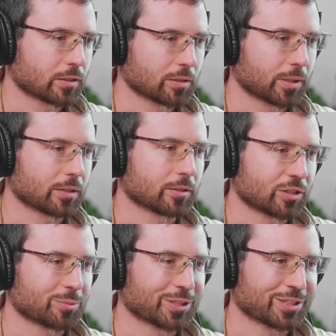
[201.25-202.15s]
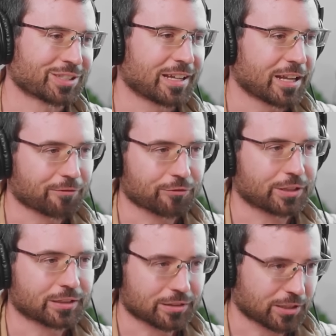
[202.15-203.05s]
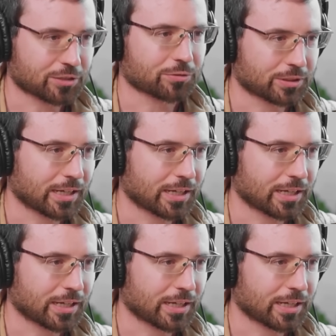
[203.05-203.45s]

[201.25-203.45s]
that are better than humans at every intellectual